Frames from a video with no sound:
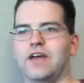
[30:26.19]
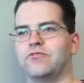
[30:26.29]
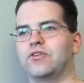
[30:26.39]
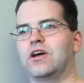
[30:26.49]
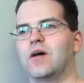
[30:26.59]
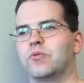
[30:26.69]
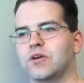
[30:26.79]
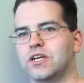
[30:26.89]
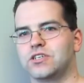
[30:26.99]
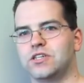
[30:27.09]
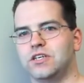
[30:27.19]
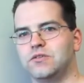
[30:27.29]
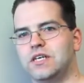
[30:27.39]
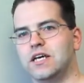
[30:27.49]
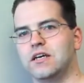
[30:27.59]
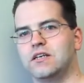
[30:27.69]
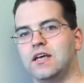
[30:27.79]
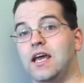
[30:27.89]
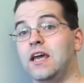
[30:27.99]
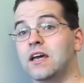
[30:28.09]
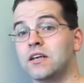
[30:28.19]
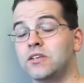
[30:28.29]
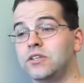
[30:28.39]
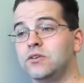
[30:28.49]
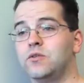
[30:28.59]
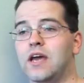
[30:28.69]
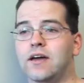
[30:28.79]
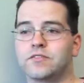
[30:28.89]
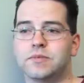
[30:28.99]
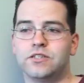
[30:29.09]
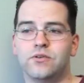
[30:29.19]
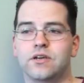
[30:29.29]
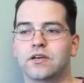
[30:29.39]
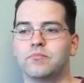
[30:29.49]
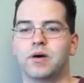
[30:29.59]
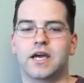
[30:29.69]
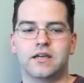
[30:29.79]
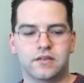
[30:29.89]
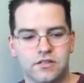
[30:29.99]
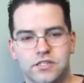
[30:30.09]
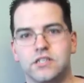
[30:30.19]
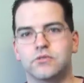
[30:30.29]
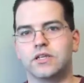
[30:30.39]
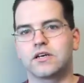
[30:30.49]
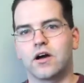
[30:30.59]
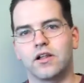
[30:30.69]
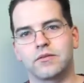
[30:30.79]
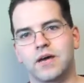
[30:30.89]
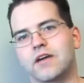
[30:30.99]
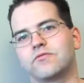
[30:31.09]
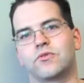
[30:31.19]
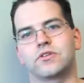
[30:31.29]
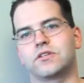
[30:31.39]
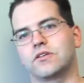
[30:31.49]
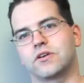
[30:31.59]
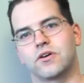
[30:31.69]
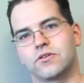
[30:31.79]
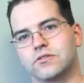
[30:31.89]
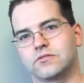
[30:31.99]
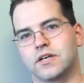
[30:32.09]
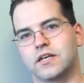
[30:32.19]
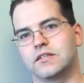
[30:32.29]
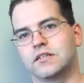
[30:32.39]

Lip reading: every operation that you did, and you'd have to be doing it by continually calling back and forth into the kernel, right?